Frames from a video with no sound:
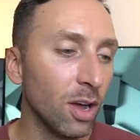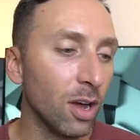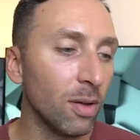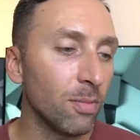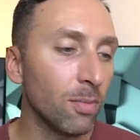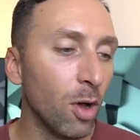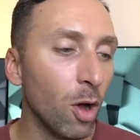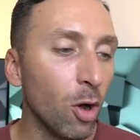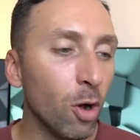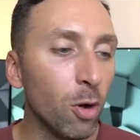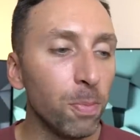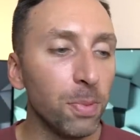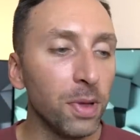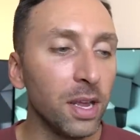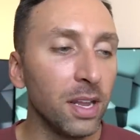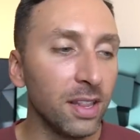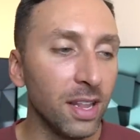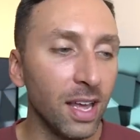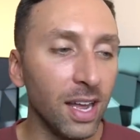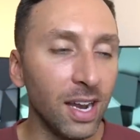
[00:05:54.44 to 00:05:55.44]
I'm
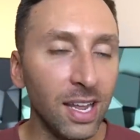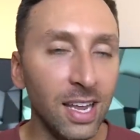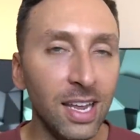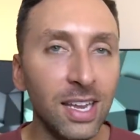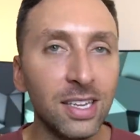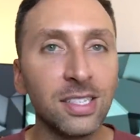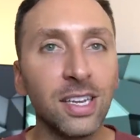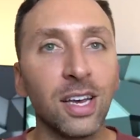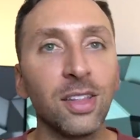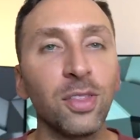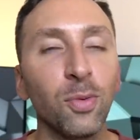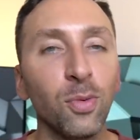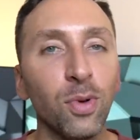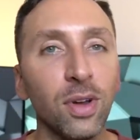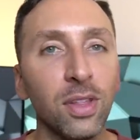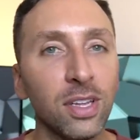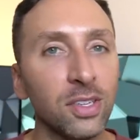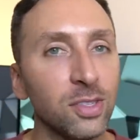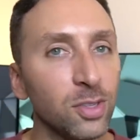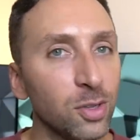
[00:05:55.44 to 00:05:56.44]
hoping that he's not the
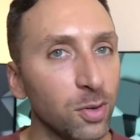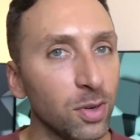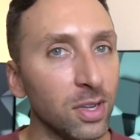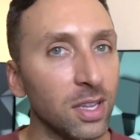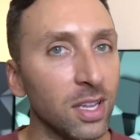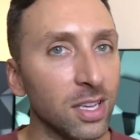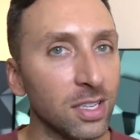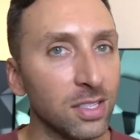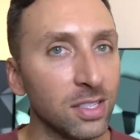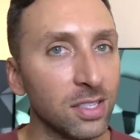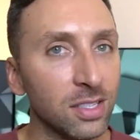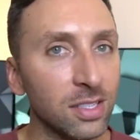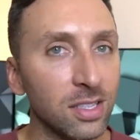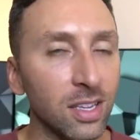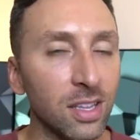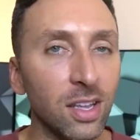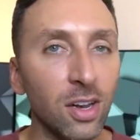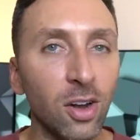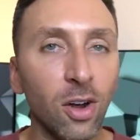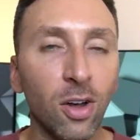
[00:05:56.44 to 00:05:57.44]
one that's doing this
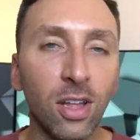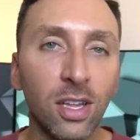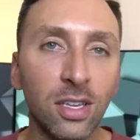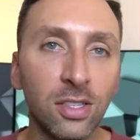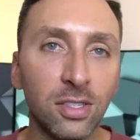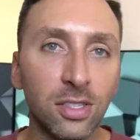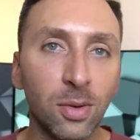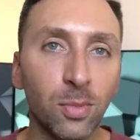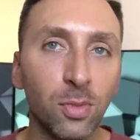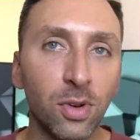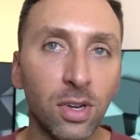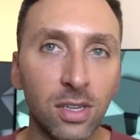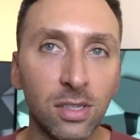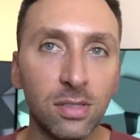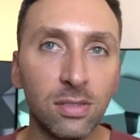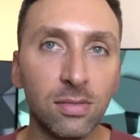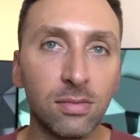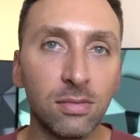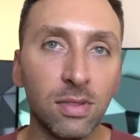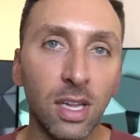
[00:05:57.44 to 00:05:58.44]
and they call in
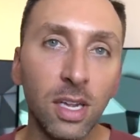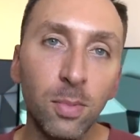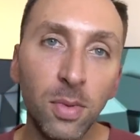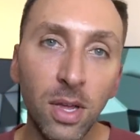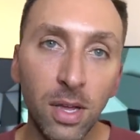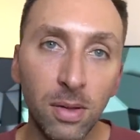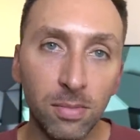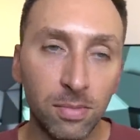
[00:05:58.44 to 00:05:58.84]
someone like me.